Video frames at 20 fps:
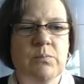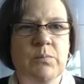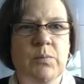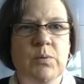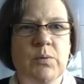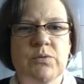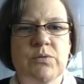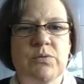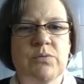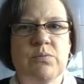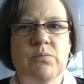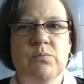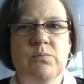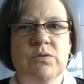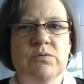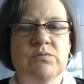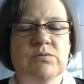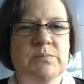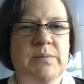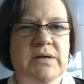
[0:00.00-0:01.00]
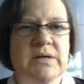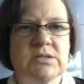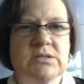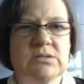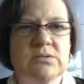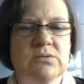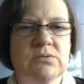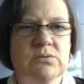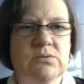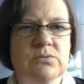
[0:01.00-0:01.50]
both with respect
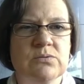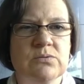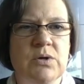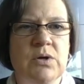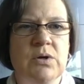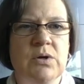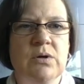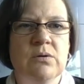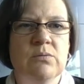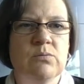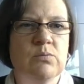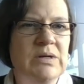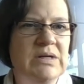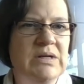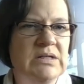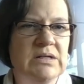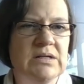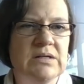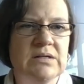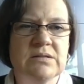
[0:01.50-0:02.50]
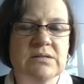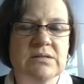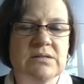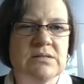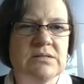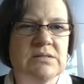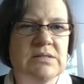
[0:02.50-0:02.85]
to readings,